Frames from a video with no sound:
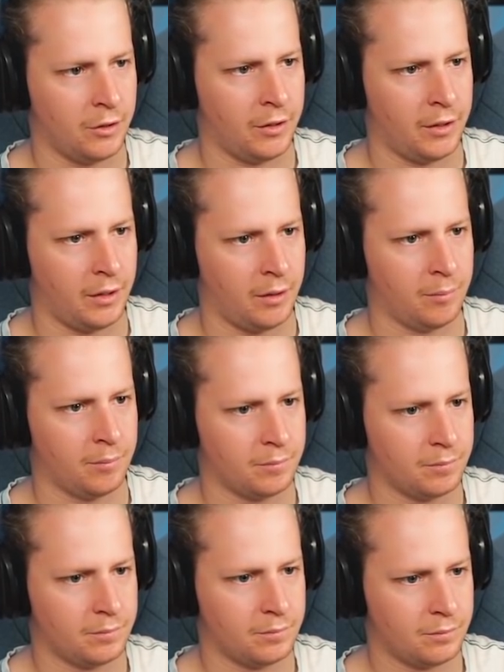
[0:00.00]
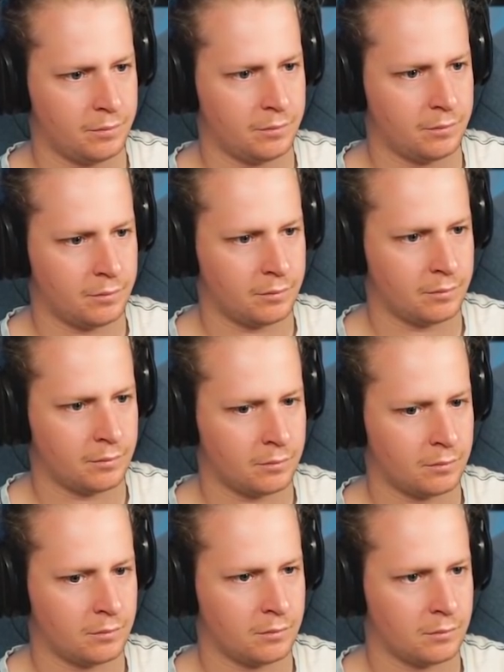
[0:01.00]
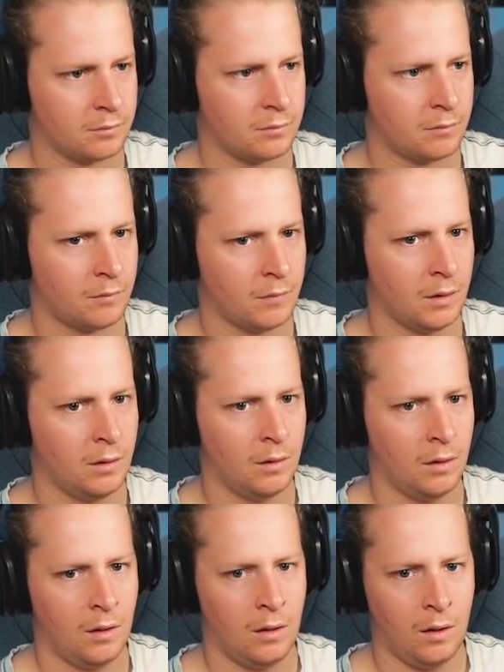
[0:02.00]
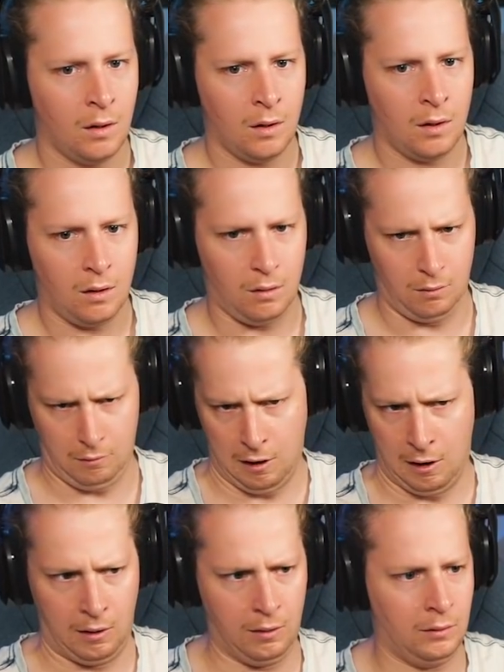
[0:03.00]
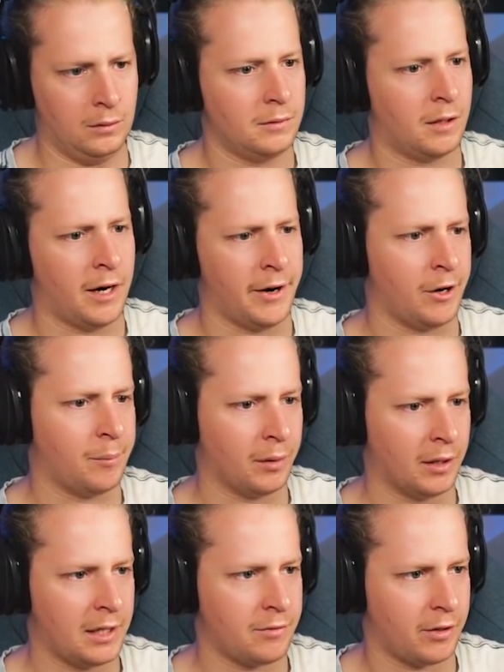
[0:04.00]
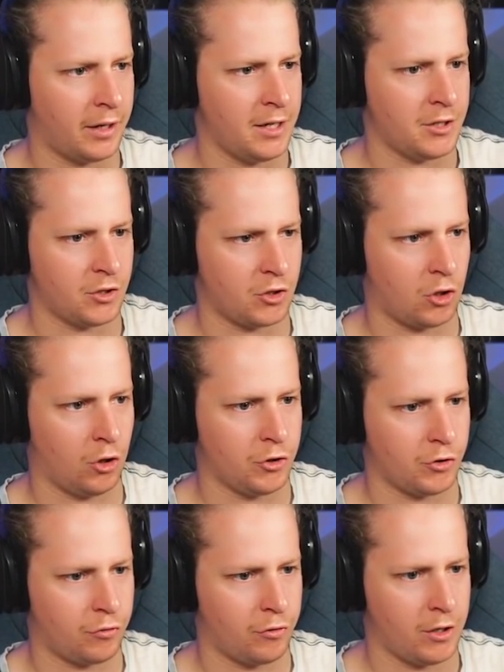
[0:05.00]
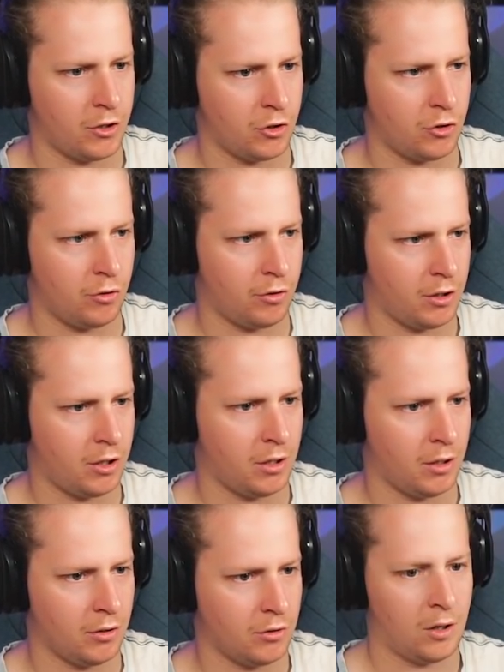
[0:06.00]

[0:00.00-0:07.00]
to he's him. He's my best pal in the whole world. Uh, uh, wait up. I don't believe that he's as close a friend as you think he is.